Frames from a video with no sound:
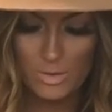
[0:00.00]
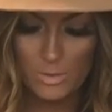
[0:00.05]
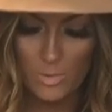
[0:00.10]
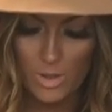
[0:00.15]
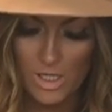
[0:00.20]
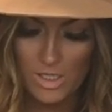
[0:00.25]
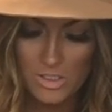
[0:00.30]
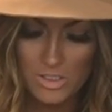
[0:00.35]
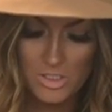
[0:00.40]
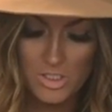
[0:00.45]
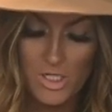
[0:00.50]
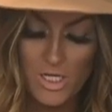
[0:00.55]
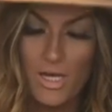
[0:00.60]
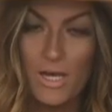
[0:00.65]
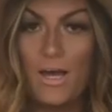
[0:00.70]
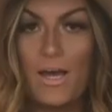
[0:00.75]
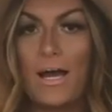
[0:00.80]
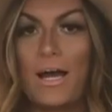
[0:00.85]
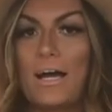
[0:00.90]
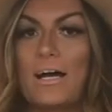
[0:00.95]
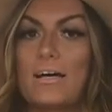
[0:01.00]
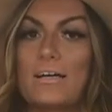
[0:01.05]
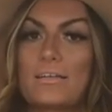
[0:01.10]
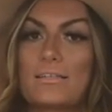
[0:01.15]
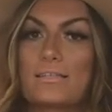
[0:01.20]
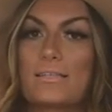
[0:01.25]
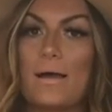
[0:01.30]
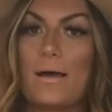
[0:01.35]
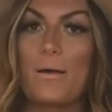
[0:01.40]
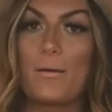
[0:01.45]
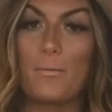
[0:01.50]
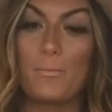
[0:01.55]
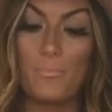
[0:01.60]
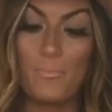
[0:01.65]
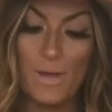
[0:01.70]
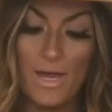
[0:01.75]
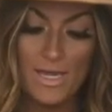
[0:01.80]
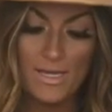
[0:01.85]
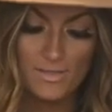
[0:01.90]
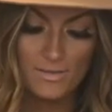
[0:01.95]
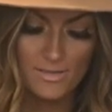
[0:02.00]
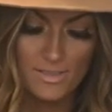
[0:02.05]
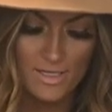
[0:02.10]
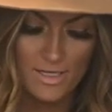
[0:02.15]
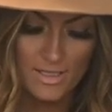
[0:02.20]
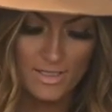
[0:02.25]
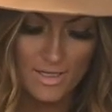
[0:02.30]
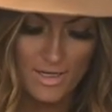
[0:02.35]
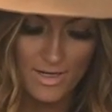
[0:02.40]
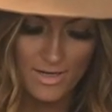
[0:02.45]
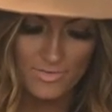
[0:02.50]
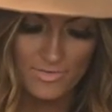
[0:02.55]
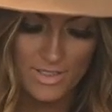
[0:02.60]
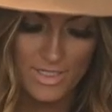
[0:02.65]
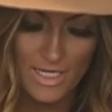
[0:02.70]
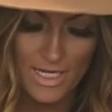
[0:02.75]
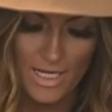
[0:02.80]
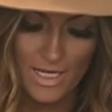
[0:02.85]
squash has baked in the oven